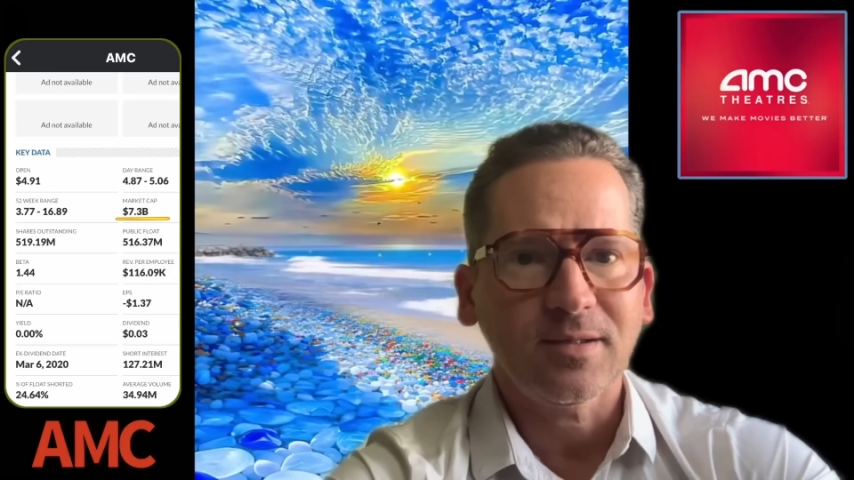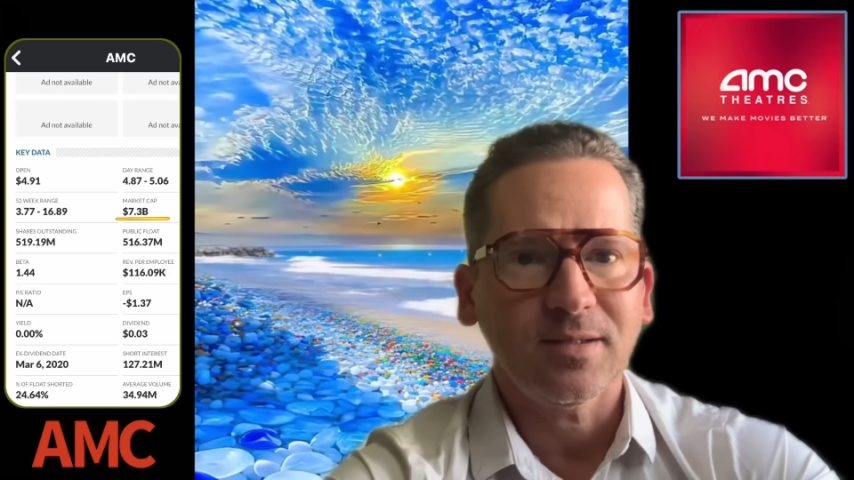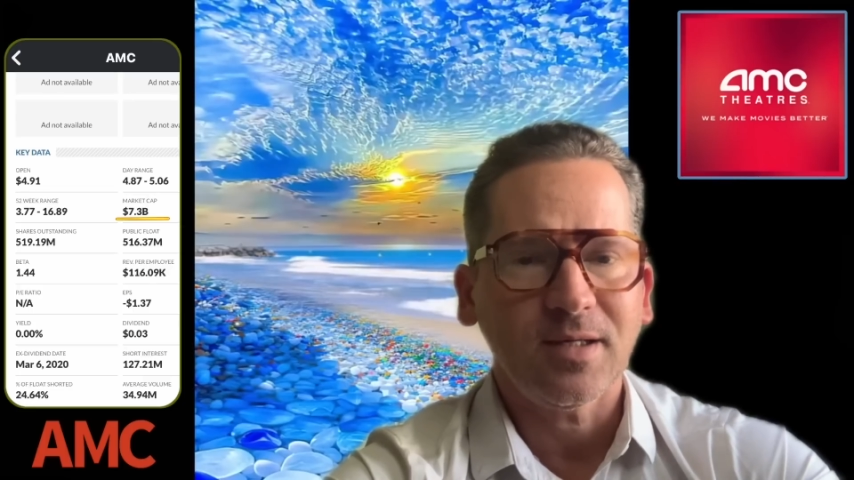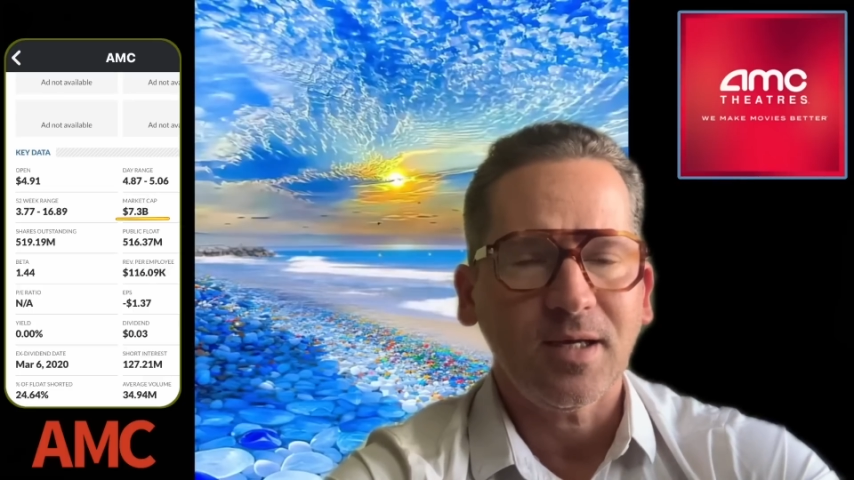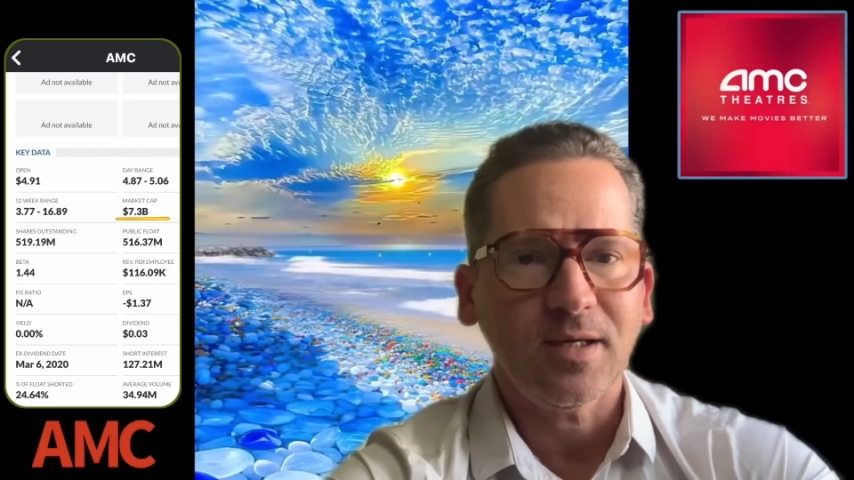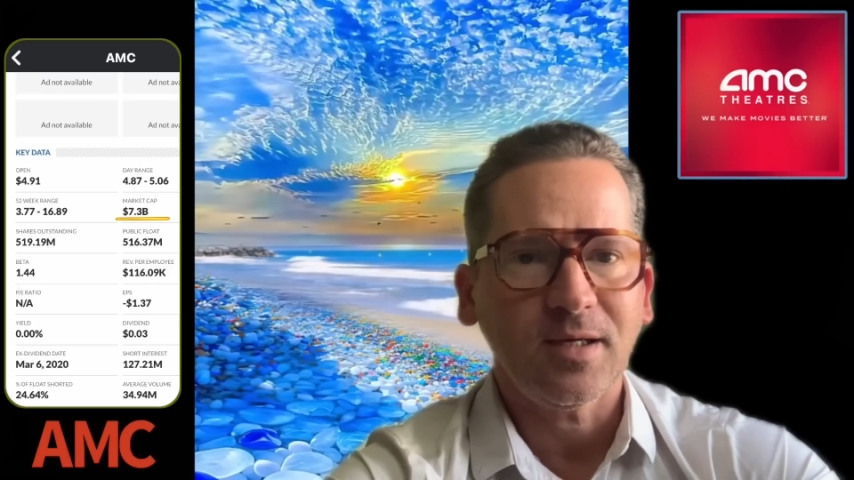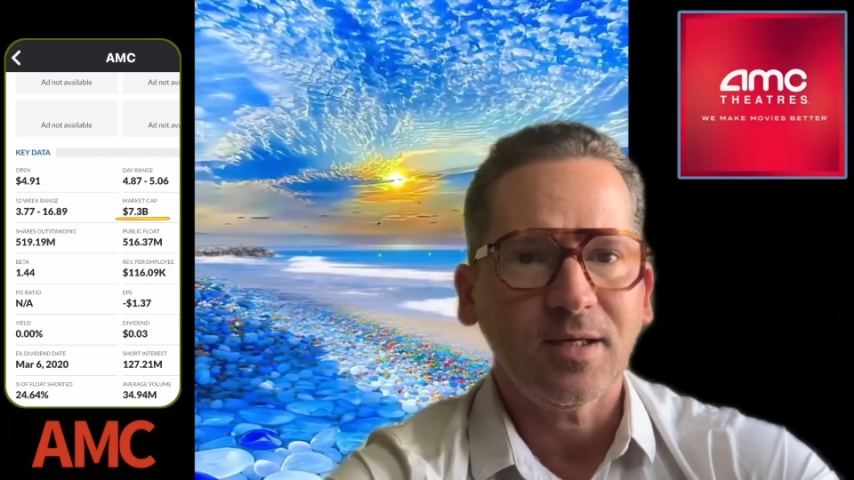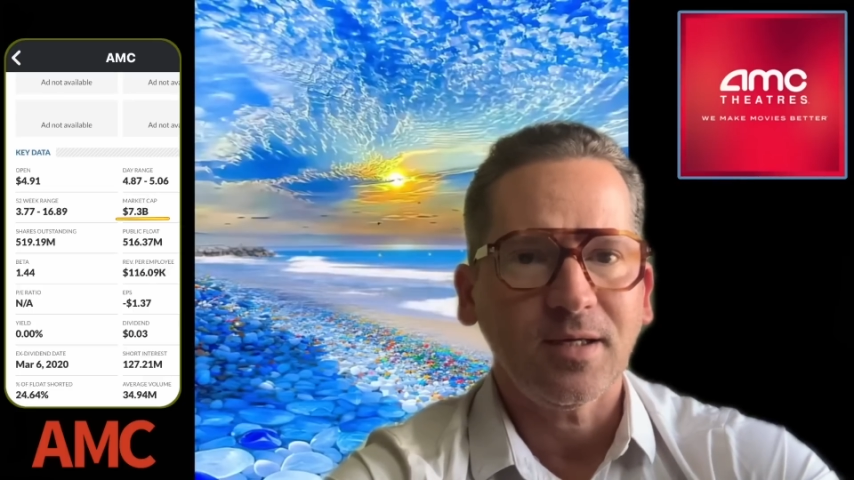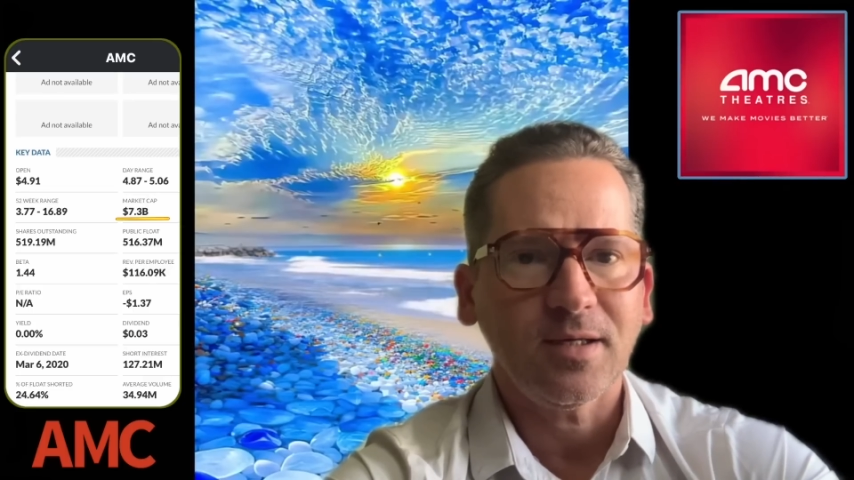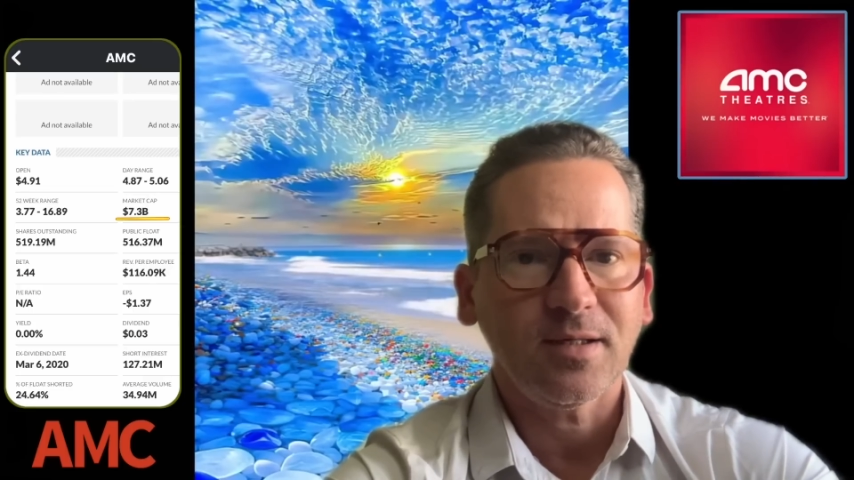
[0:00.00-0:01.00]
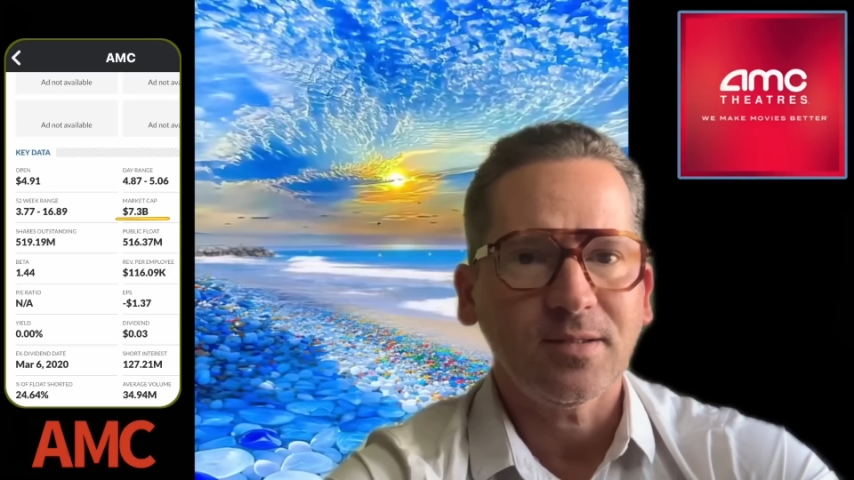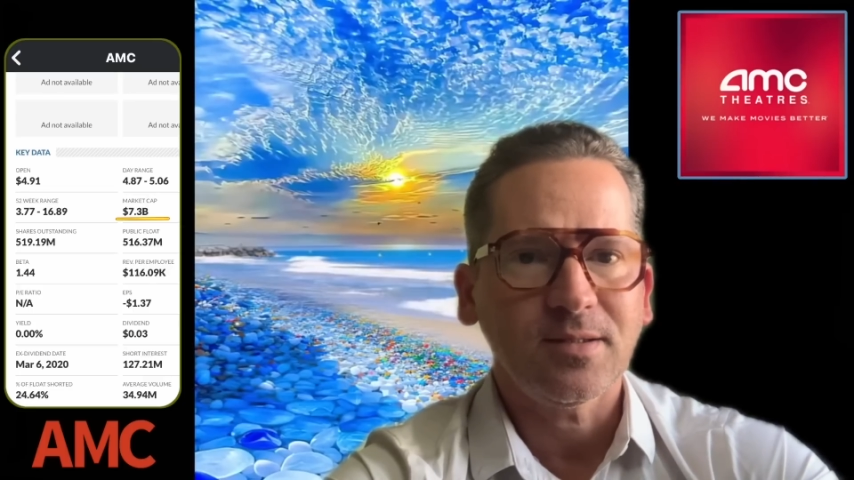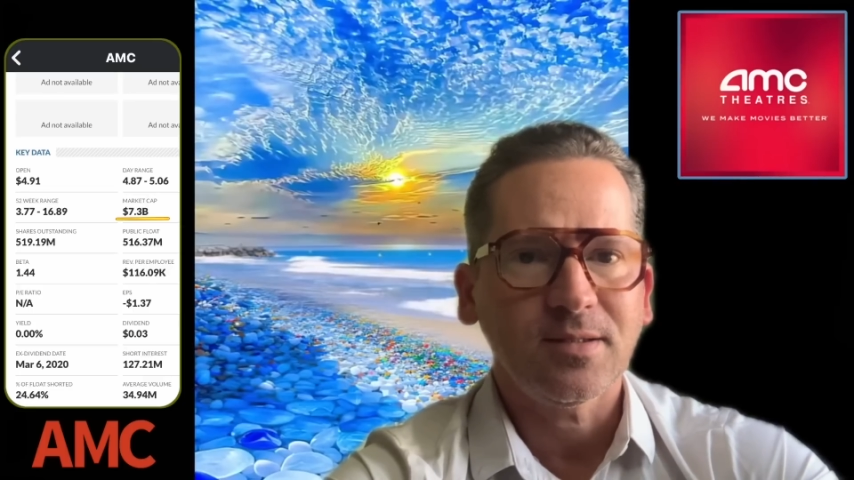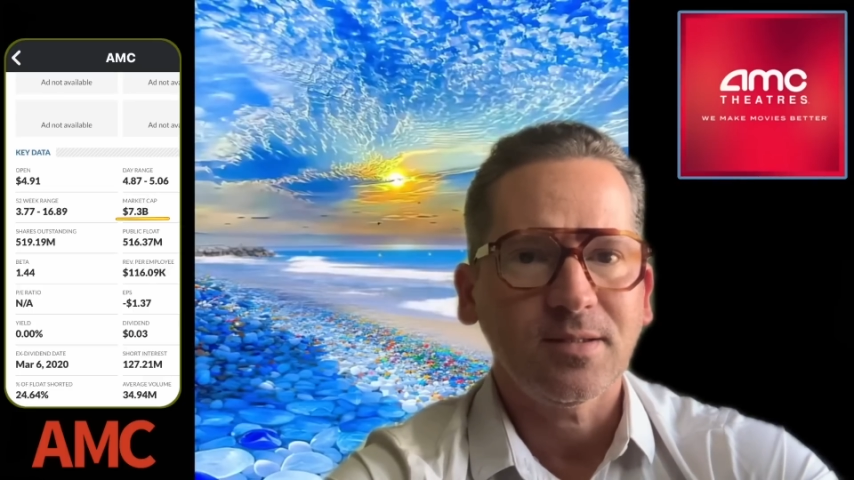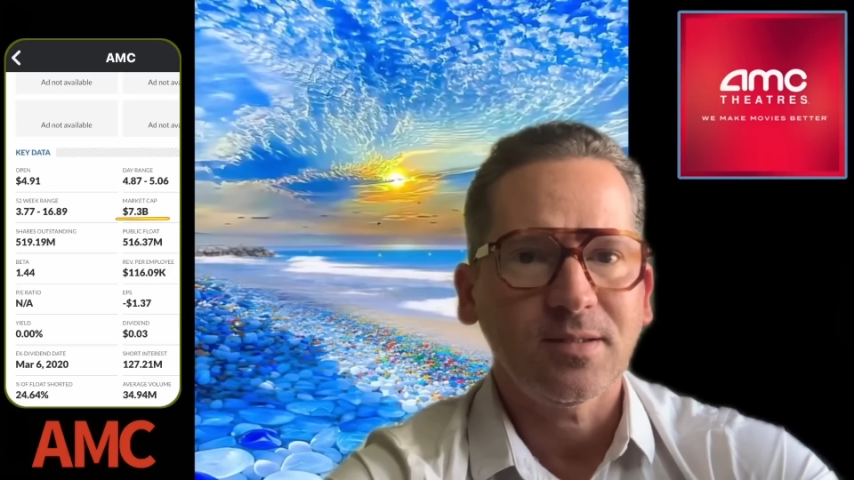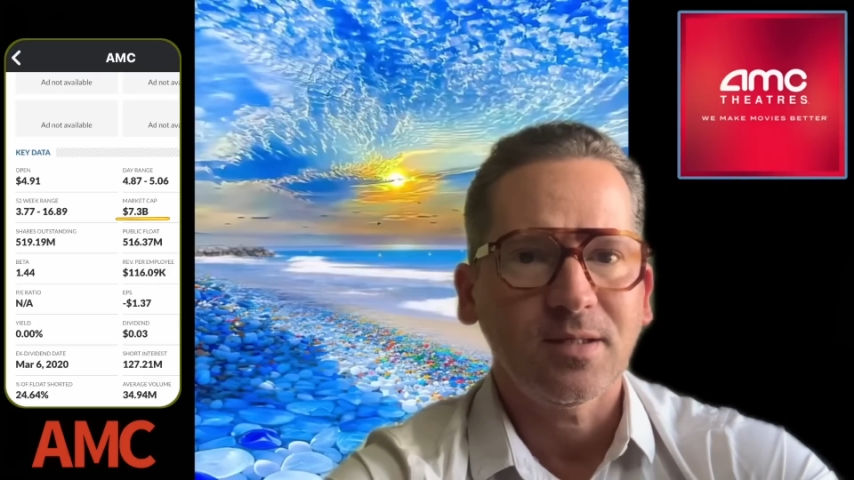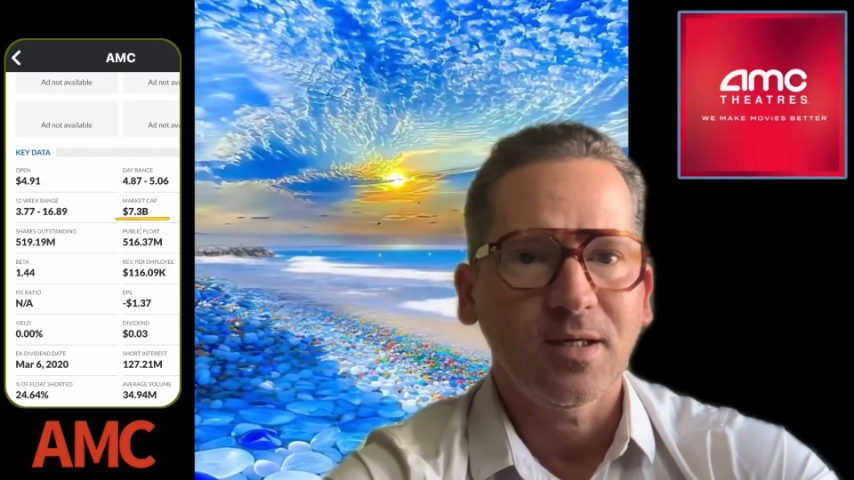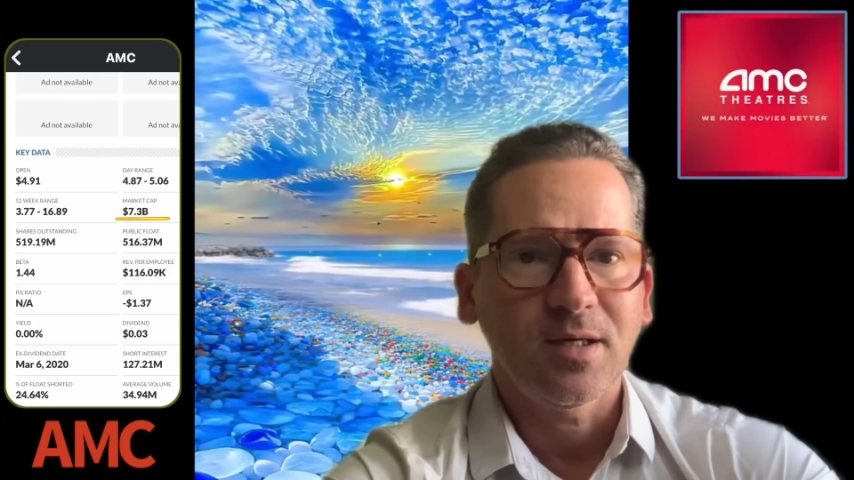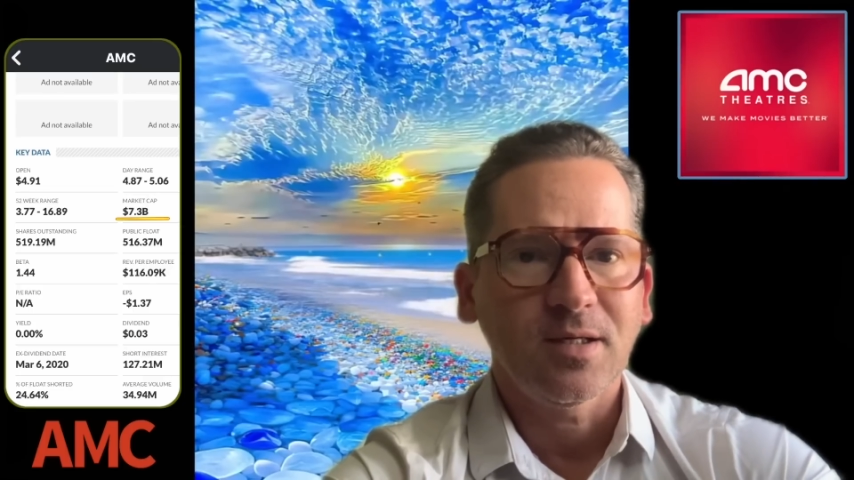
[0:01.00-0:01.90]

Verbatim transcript: Today is